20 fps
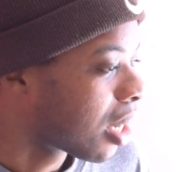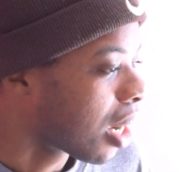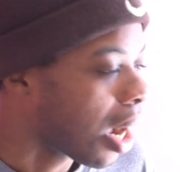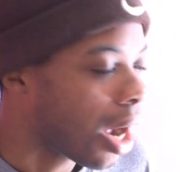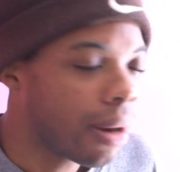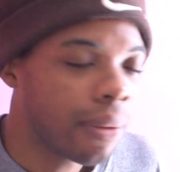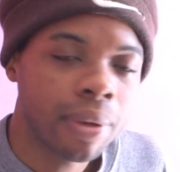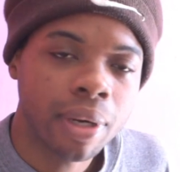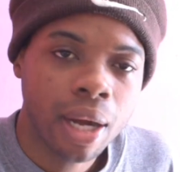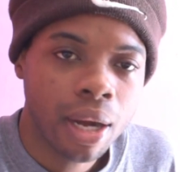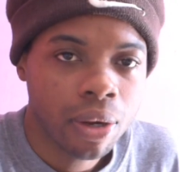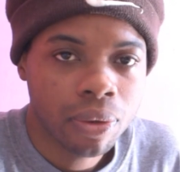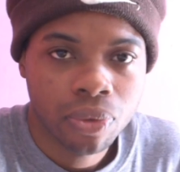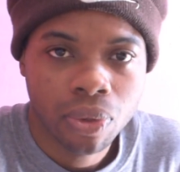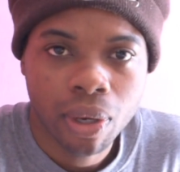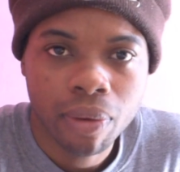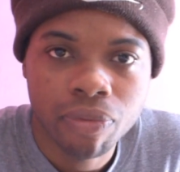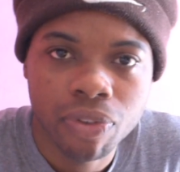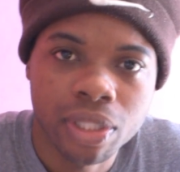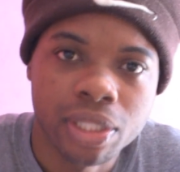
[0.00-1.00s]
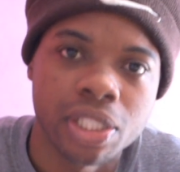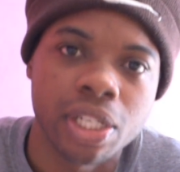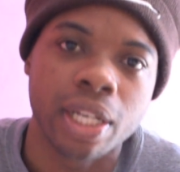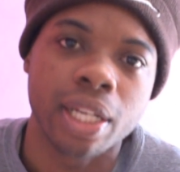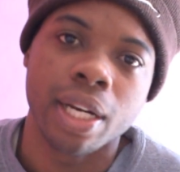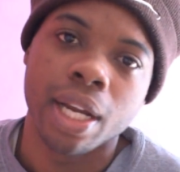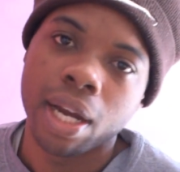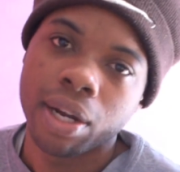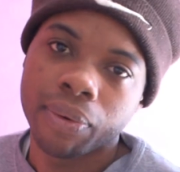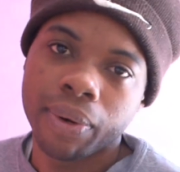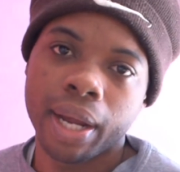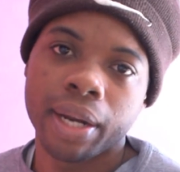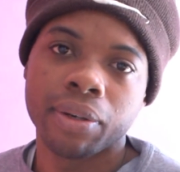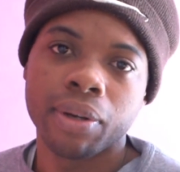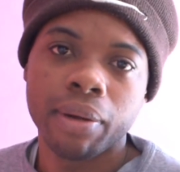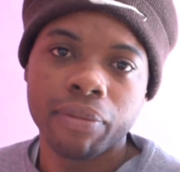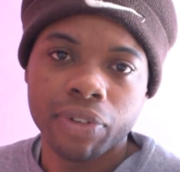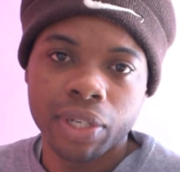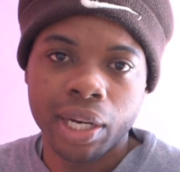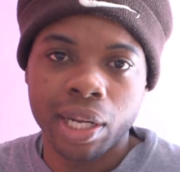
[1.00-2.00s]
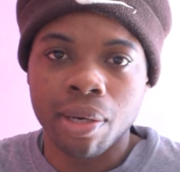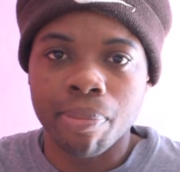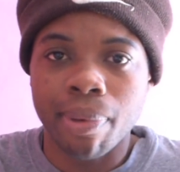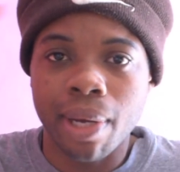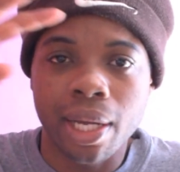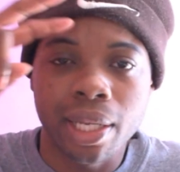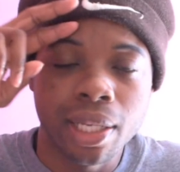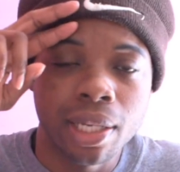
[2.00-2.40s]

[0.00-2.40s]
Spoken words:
I don't know, I'm finna check it out right now. I'm finna get a buyer.